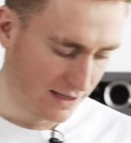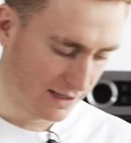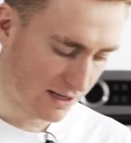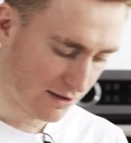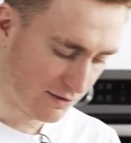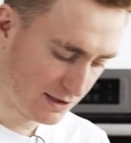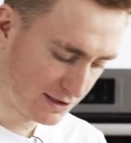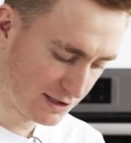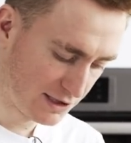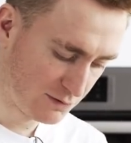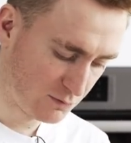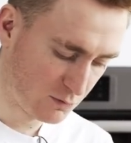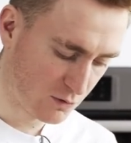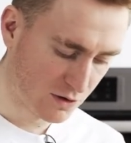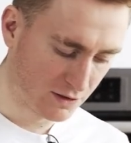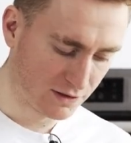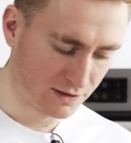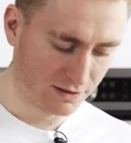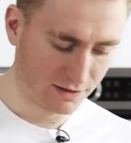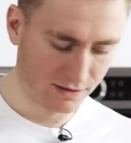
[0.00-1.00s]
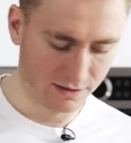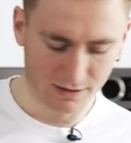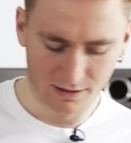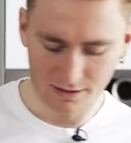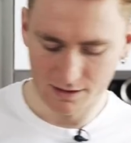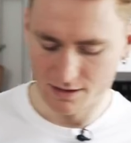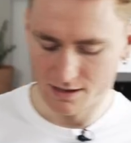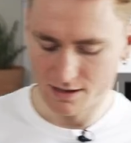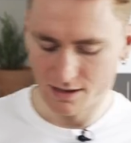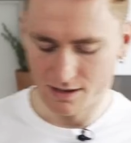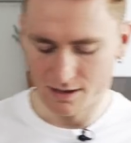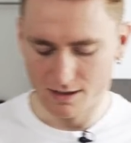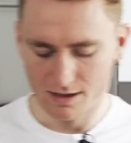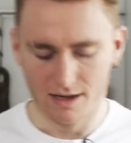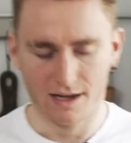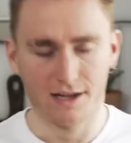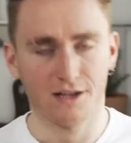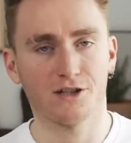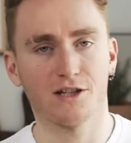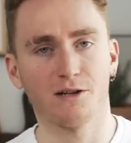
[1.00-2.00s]
Now this is one
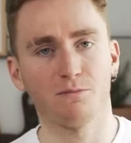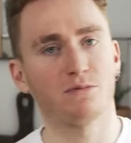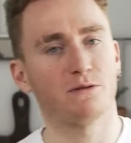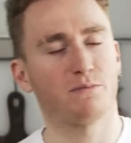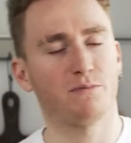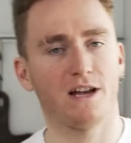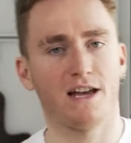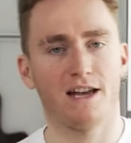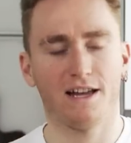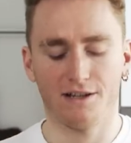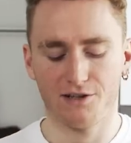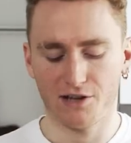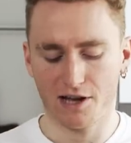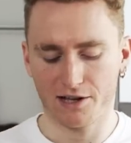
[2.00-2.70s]
I actually prepared